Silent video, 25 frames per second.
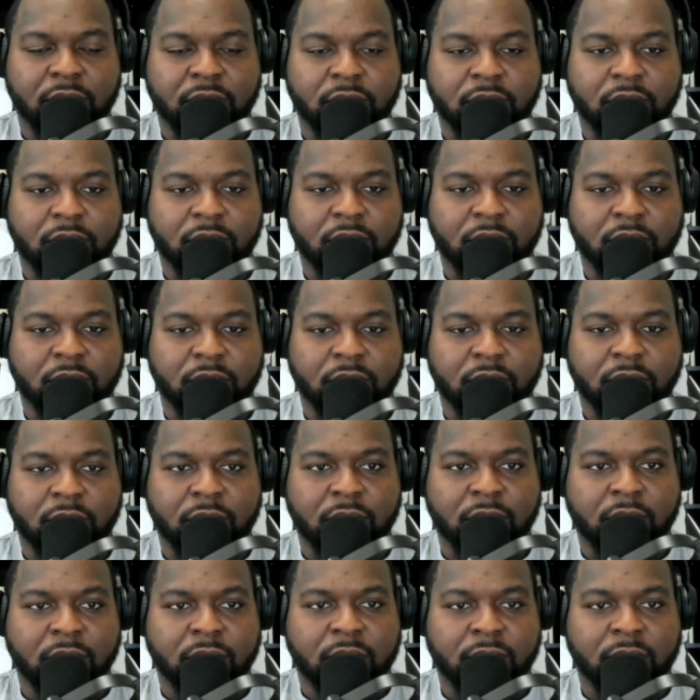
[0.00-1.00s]

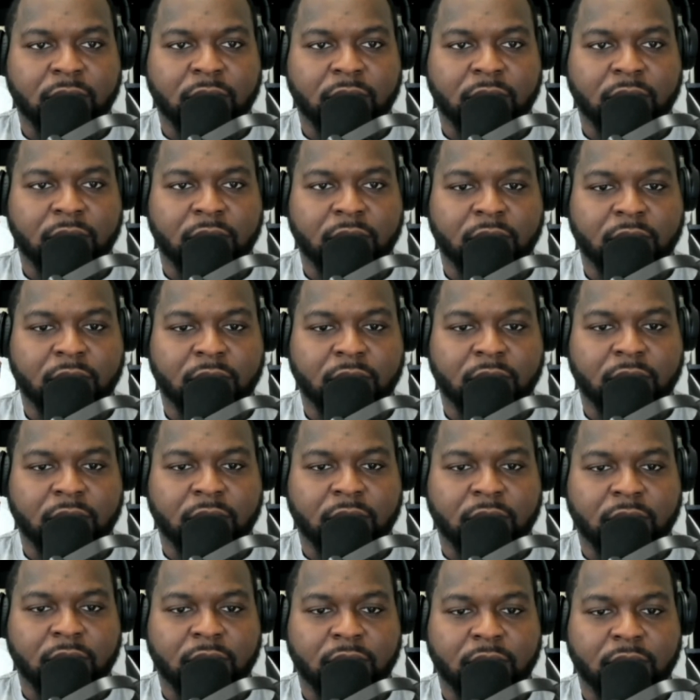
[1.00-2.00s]

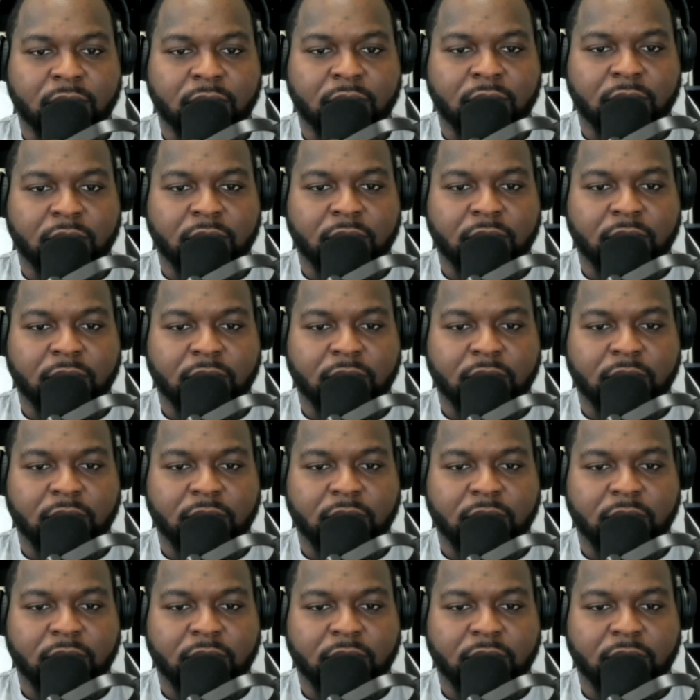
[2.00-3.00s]

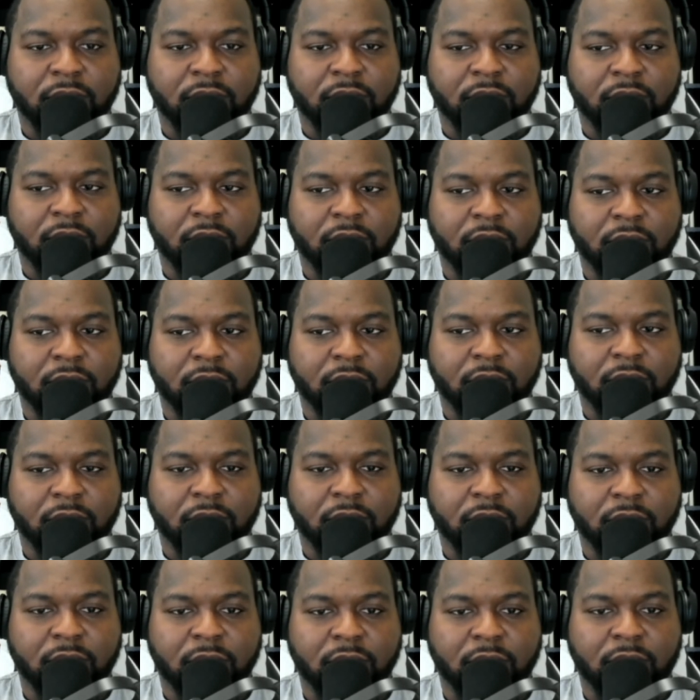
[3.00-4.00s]

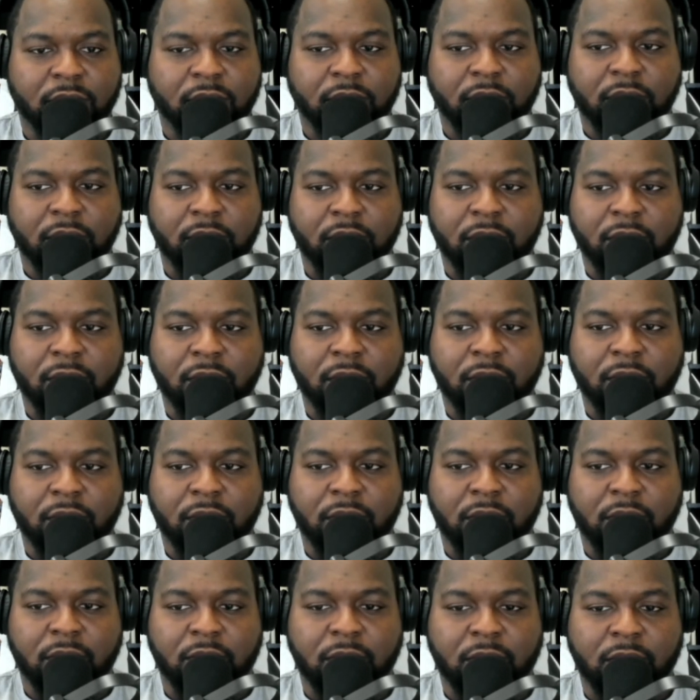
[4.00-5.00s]

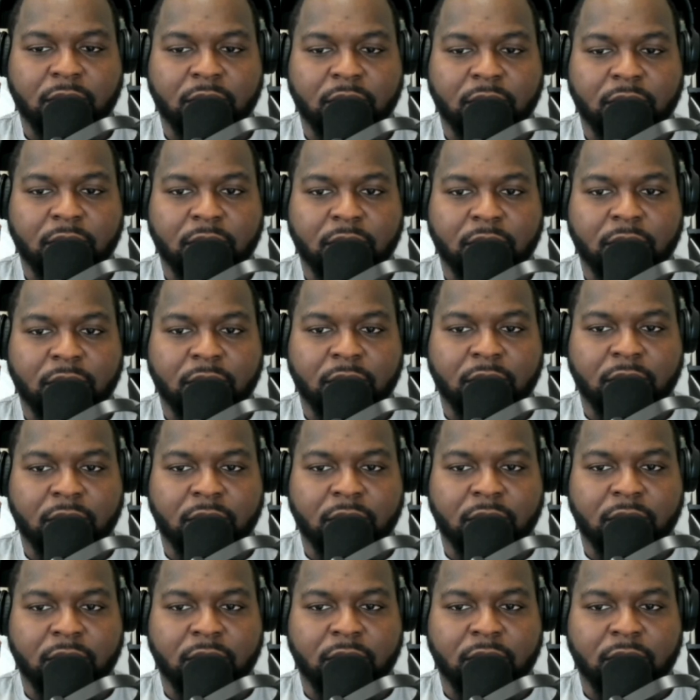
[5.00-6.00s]

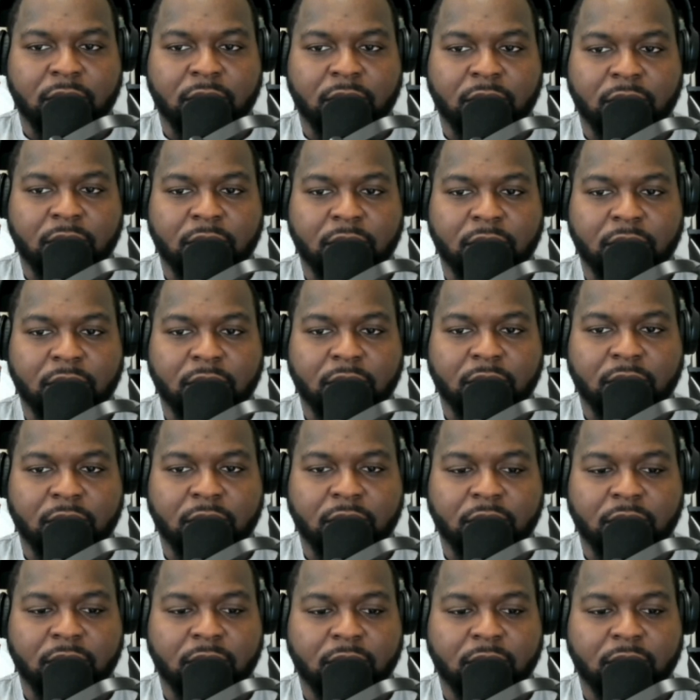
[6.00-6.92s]
[no speech]